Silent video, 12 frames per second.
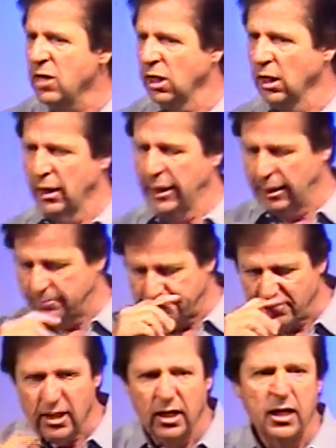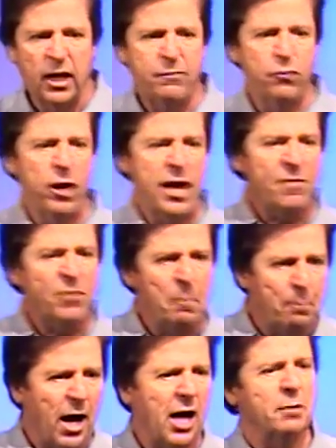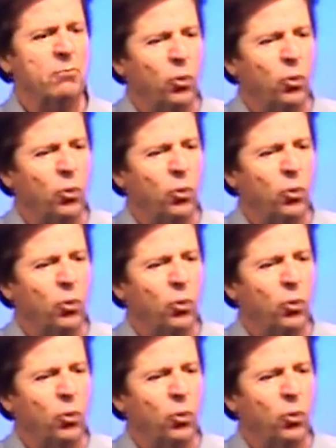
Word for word: you a little hint. If you're at the bottom,